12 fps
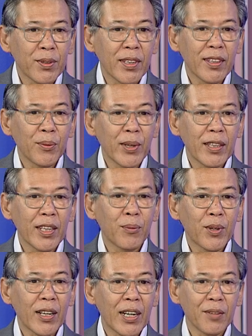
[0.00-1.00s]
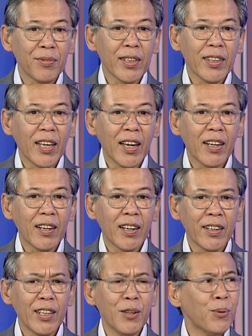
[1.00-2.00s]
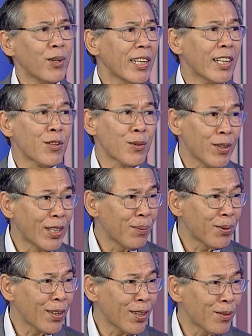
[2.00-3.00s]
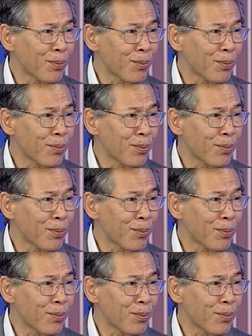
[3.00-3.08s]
that when they were crafting the I R R, they were not sure themselves,